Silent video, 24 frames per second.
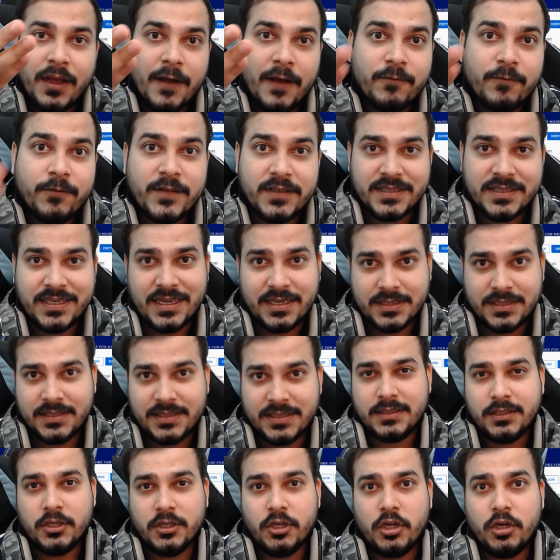
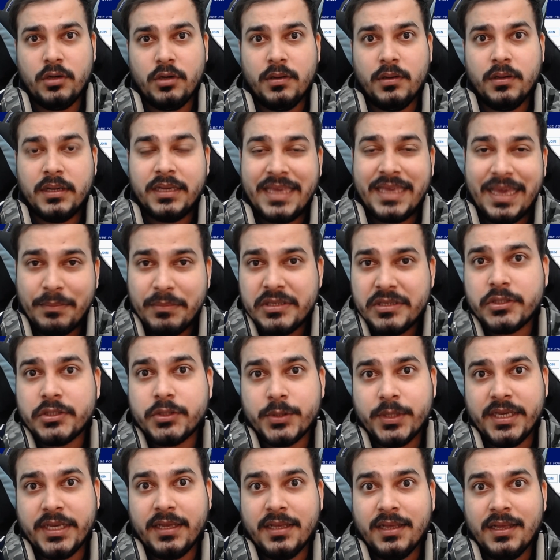physics, you know,
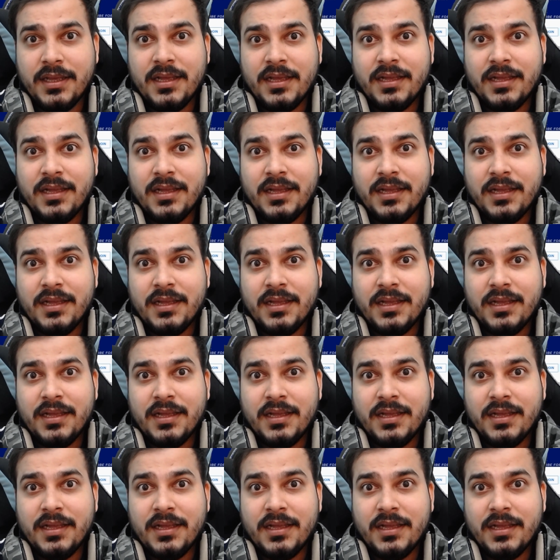chemistry,